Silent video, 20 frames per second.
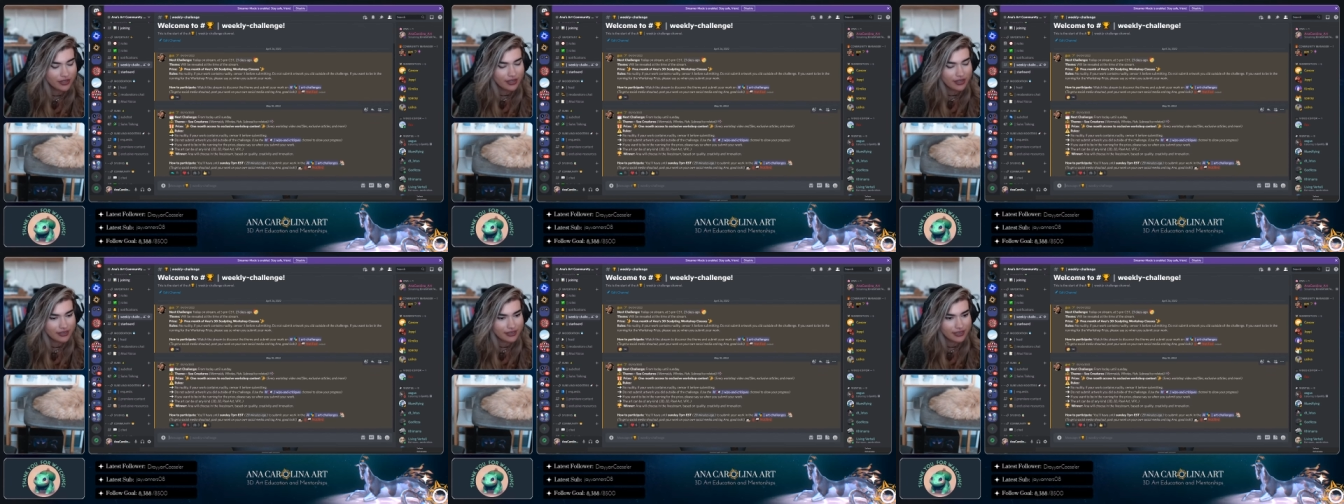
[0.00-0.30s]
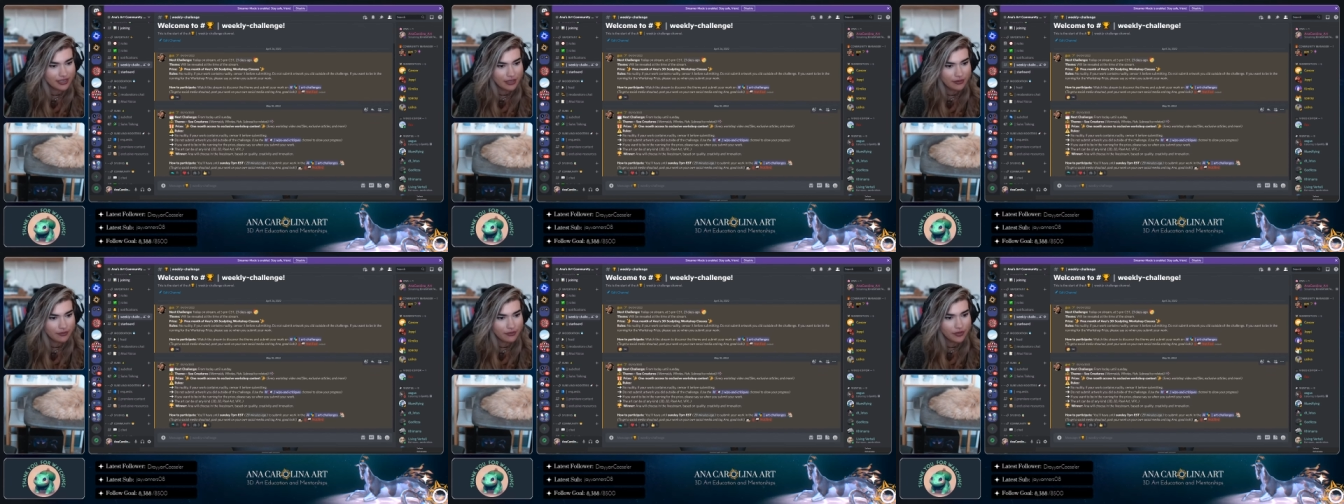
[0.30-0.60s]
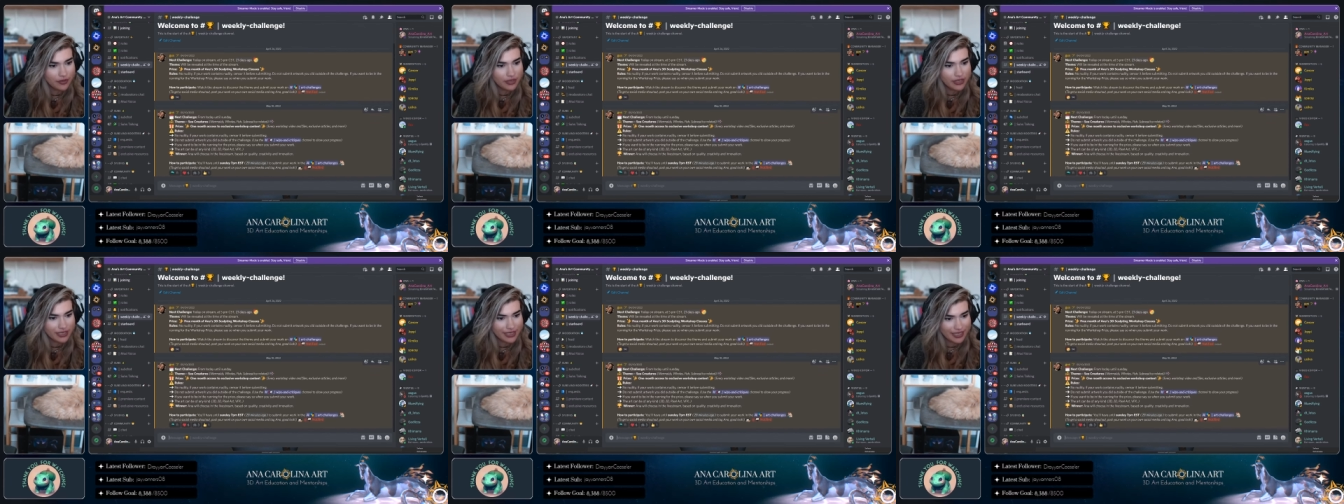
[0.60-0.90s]
the
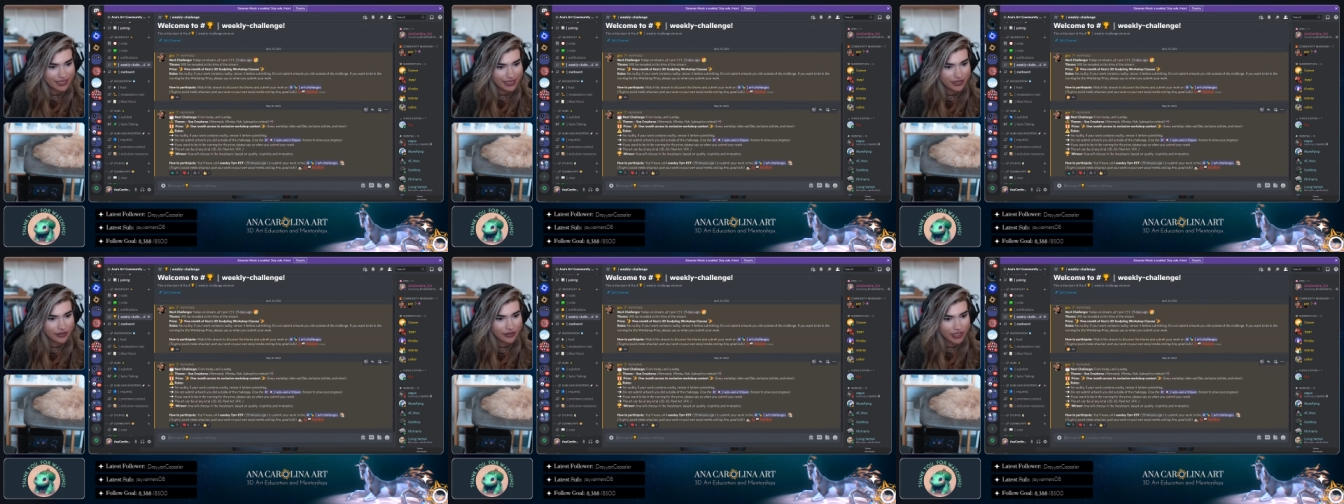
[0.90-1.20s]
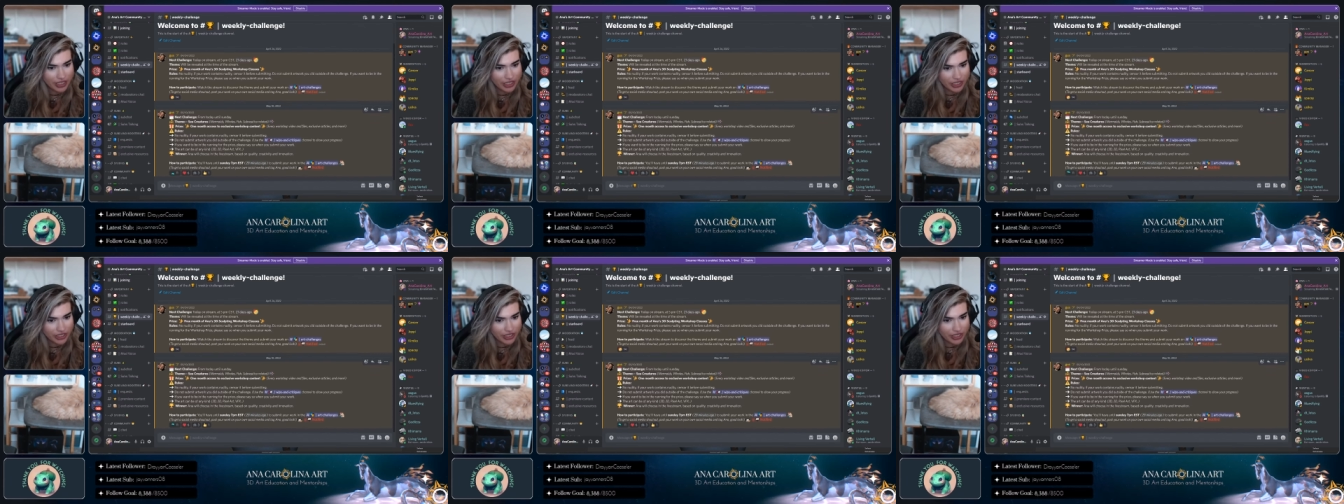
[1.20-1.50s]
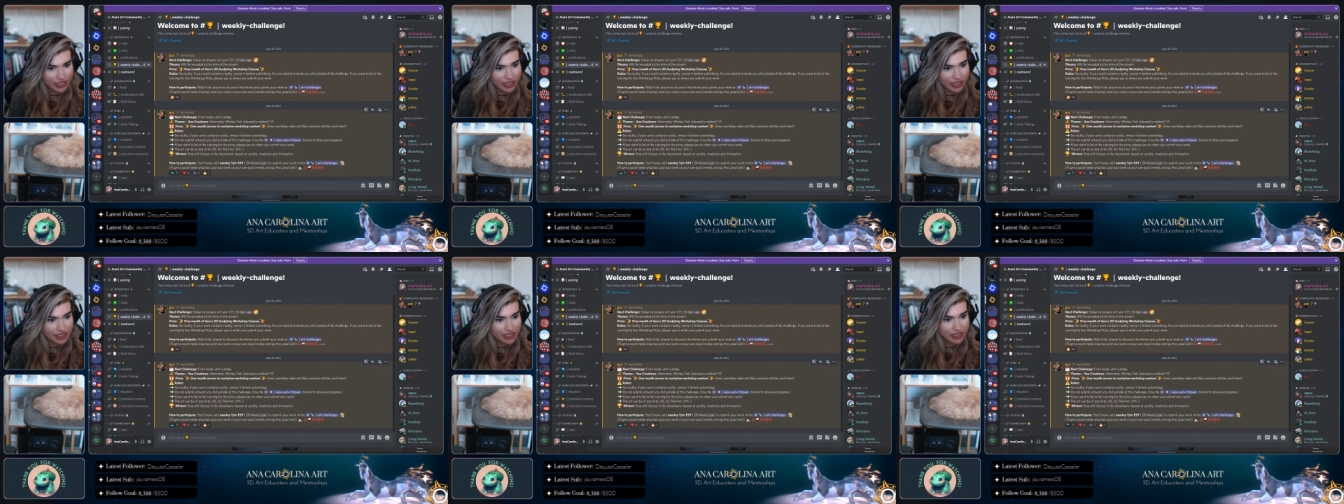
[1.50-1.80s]
theme was the
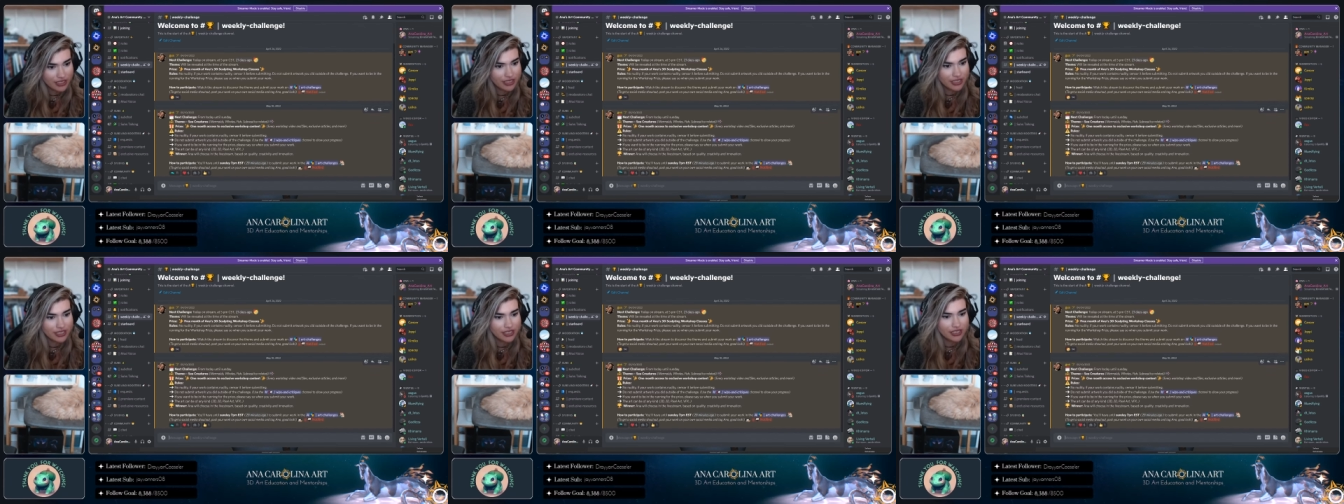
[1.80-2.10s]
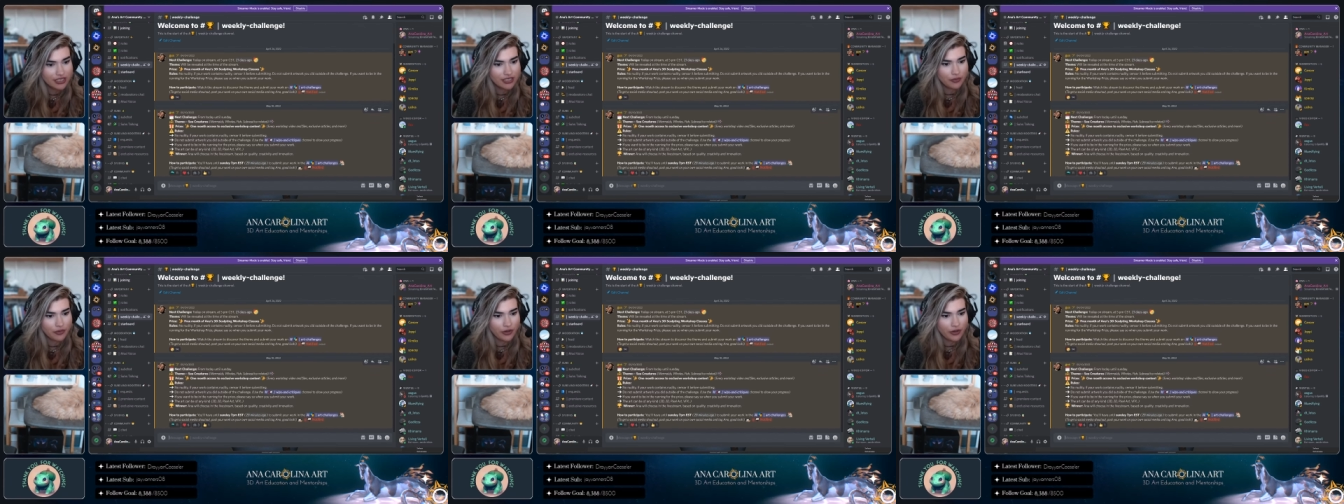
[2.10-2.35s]
creatures.